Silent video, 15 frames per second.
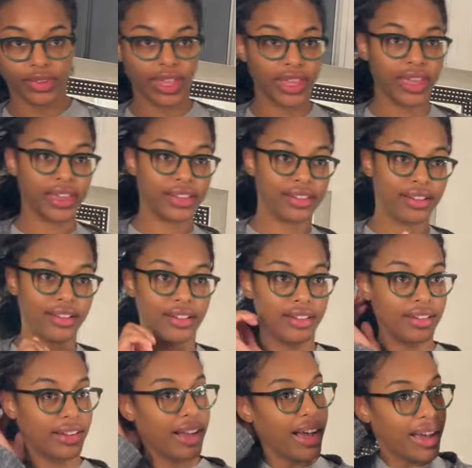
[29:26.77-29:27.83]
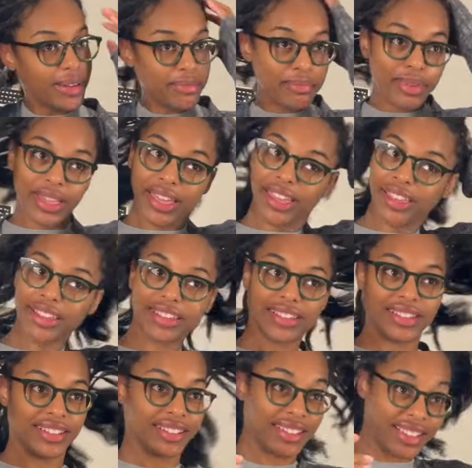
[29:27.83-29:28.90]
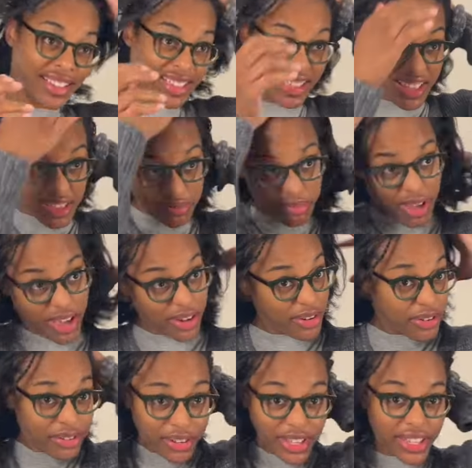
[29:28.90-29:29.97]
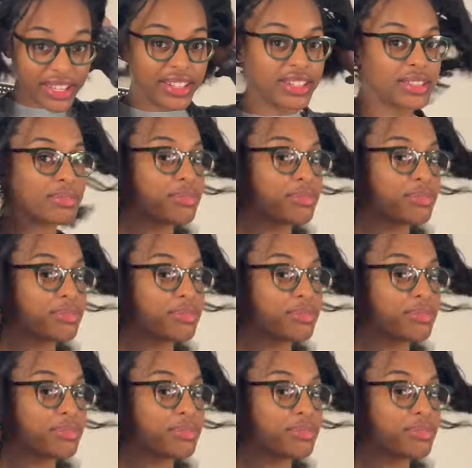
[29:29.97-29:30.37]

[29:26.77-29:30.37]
Hey y'all, I'm back. My whole head is